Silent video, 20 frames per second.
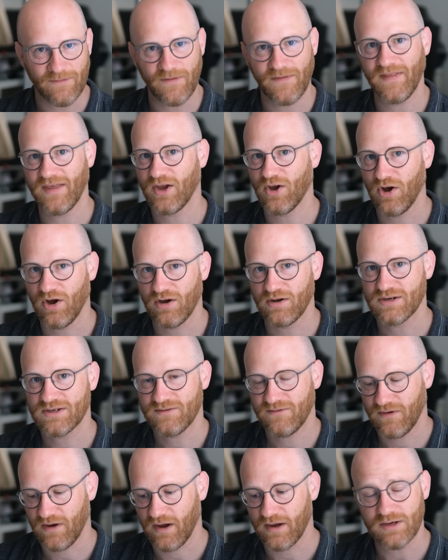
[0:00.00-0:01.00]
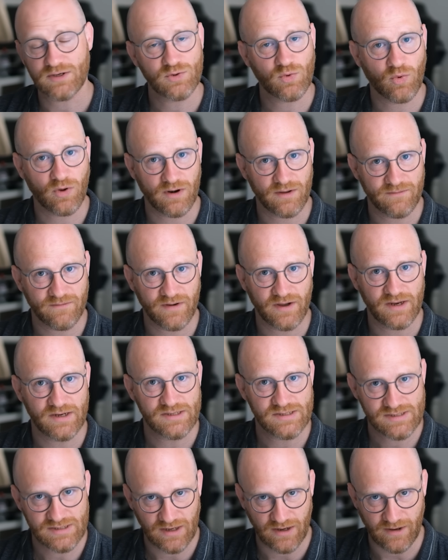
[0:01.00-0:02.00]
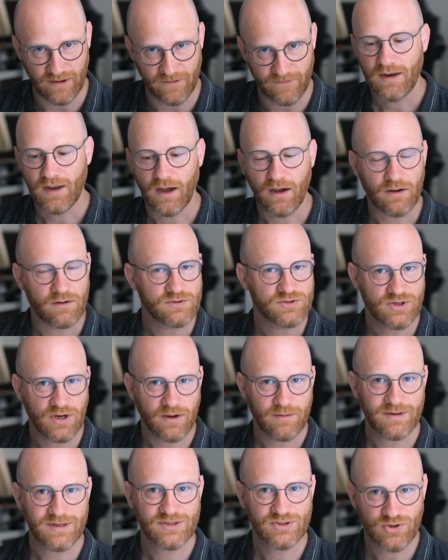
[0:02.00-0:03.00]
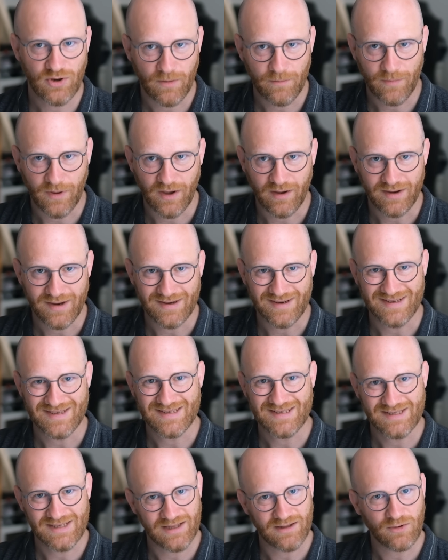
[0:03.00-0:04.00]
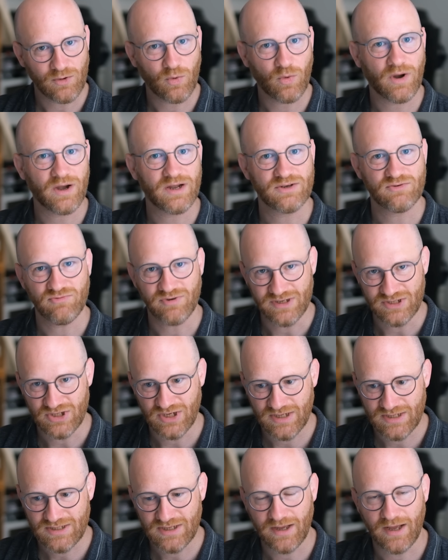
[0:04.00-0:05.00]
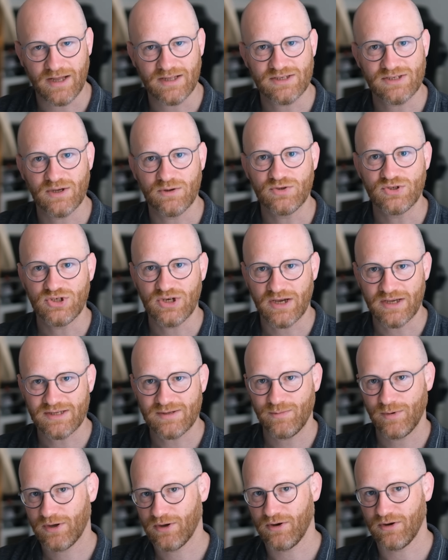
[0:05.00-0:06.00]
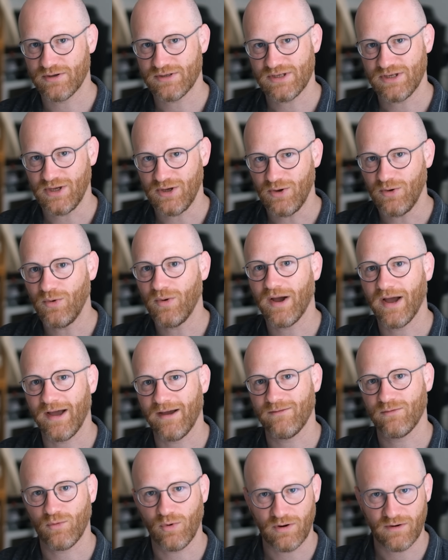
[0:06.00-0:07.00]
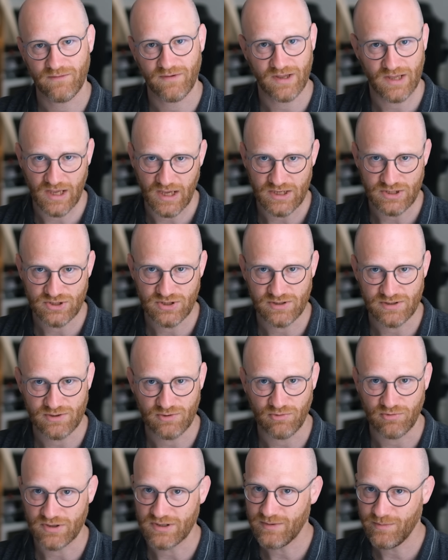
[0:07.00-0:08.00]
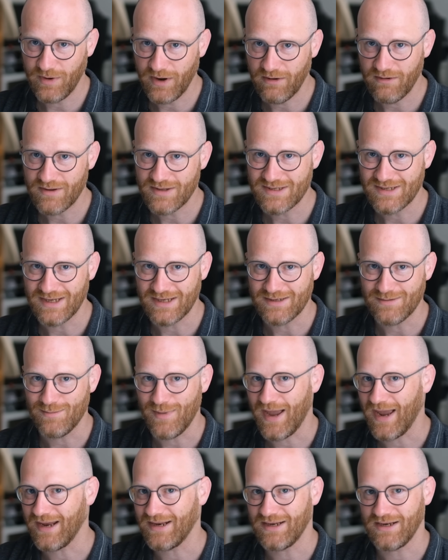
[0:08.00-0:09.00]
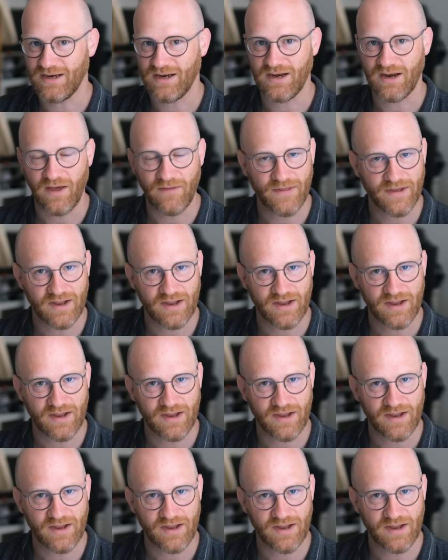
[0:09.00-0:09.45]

that they can't find qualified staff. Now, Germany's job market is still quite rigid, and so just because you have qualifications or experiences made in another